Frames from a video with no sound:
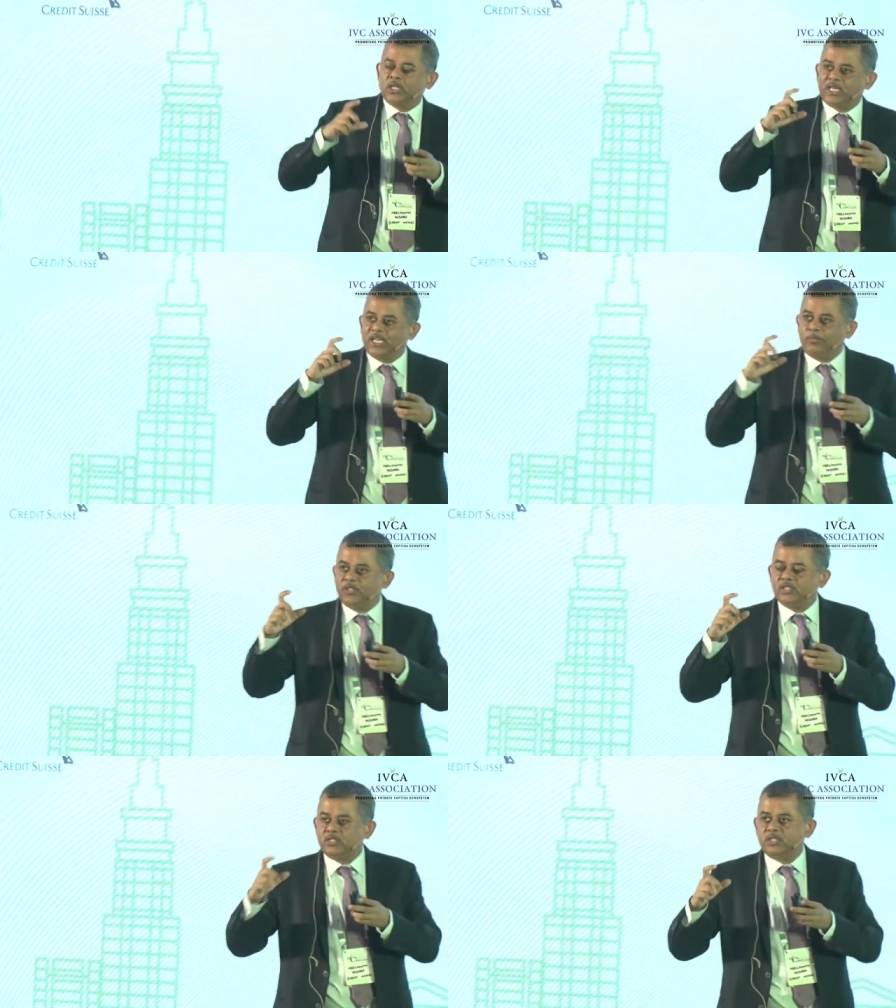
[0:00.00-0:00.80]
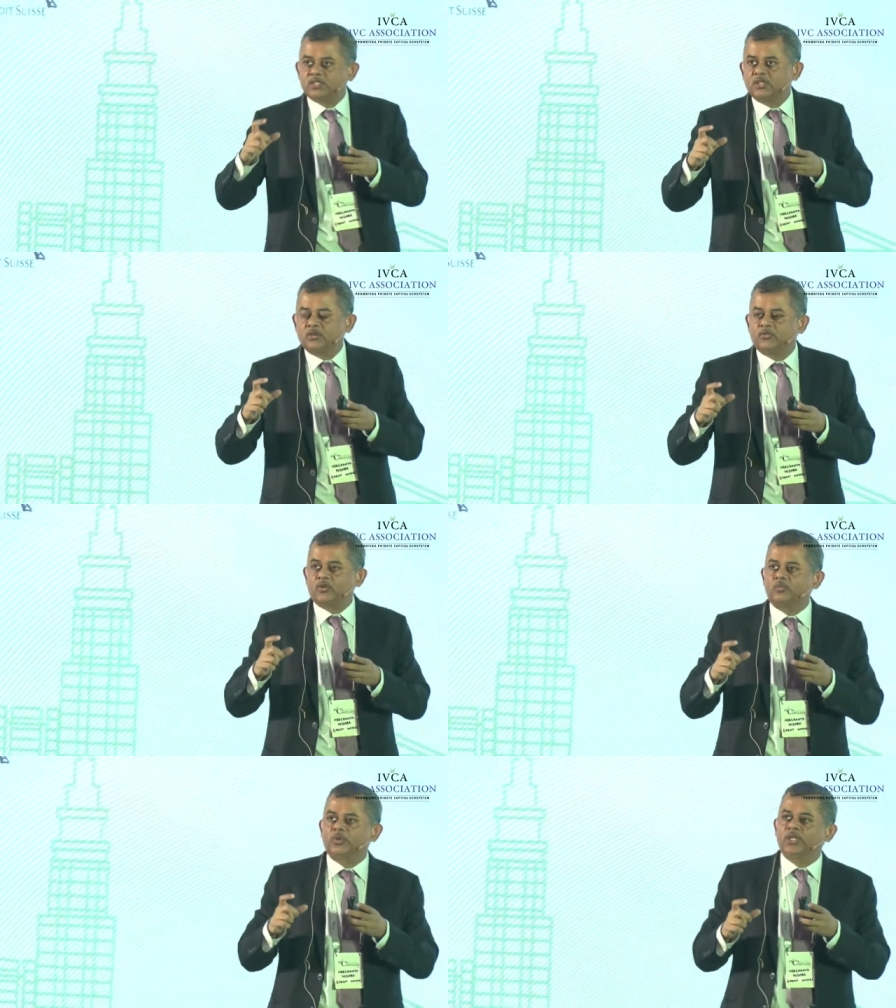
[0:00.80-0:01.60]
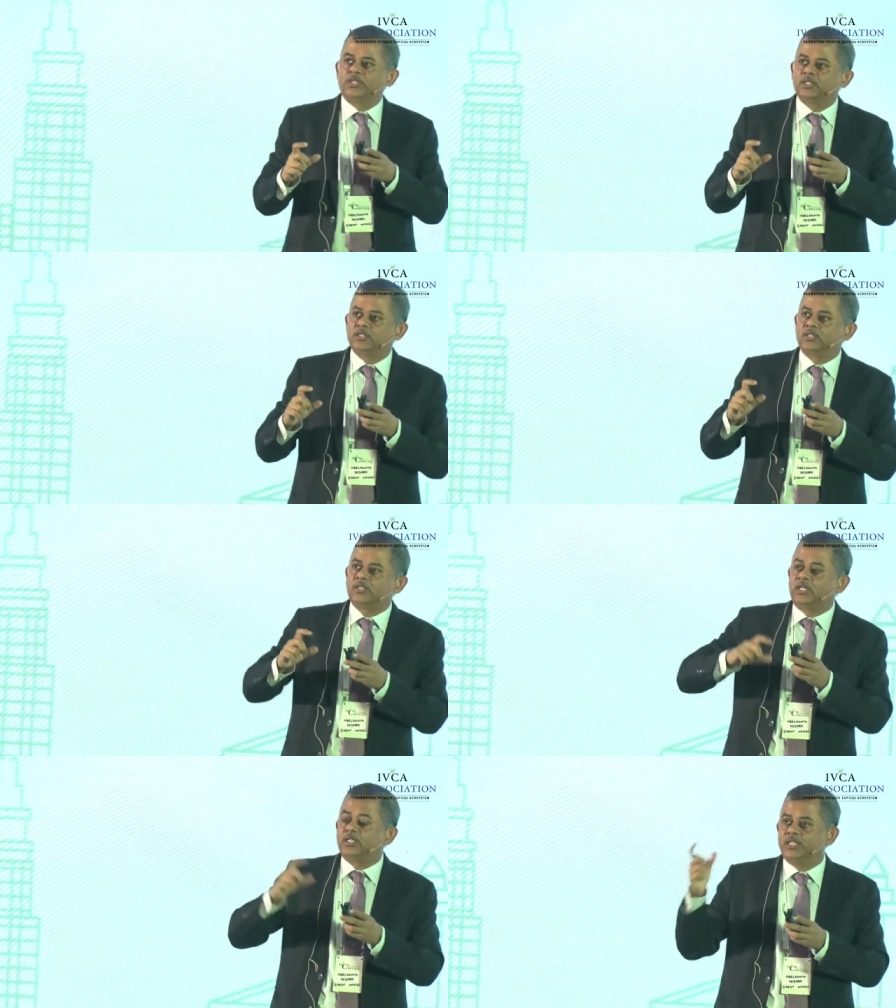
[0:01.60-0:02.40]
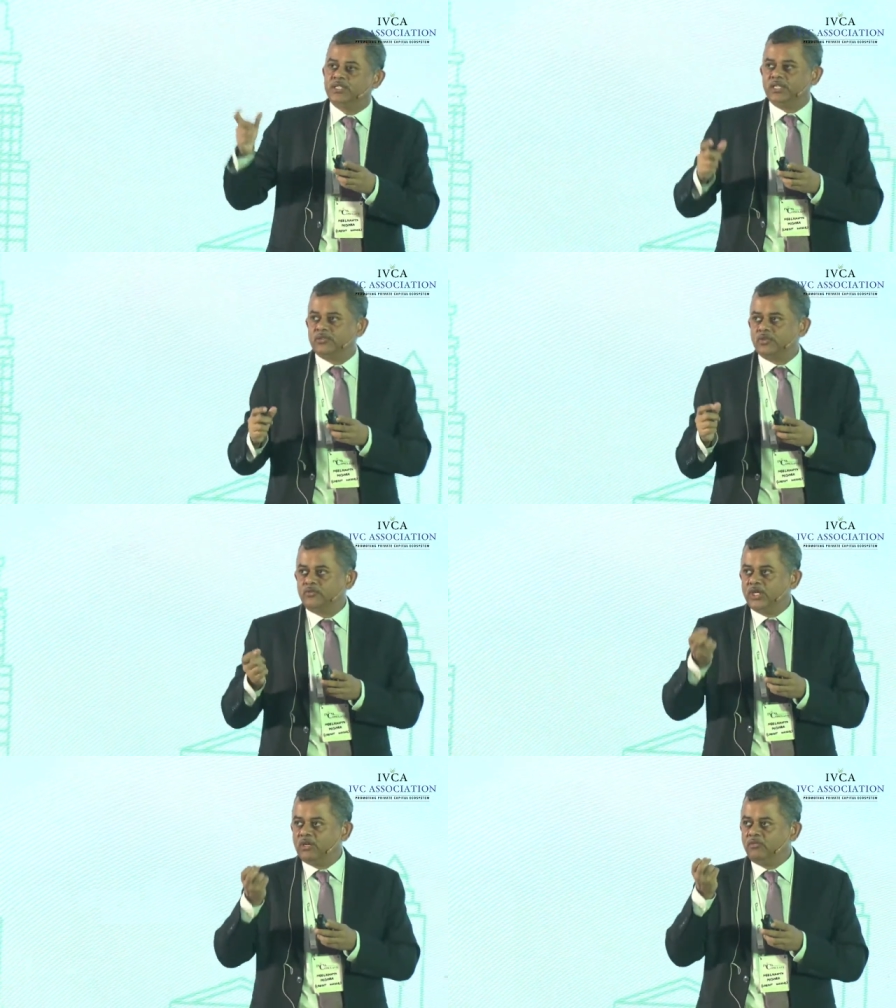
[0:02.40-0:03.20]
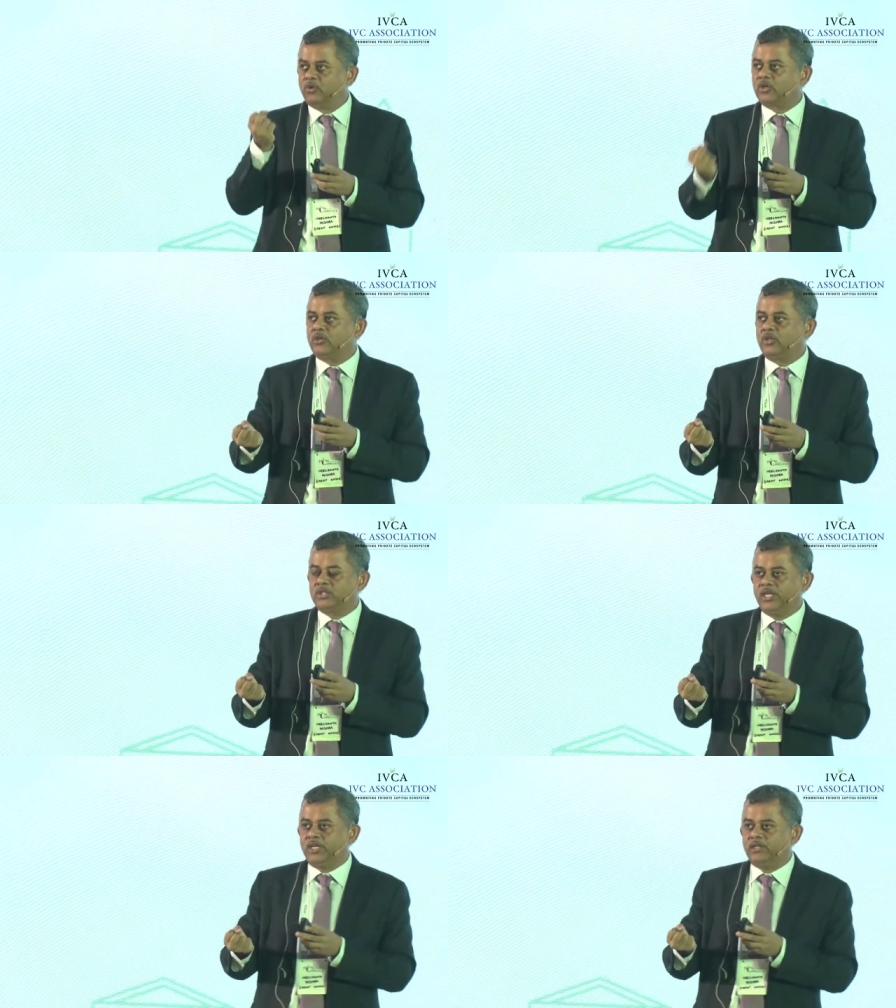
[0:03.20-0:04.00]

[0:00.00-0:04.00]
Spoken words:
in the last 15 years is that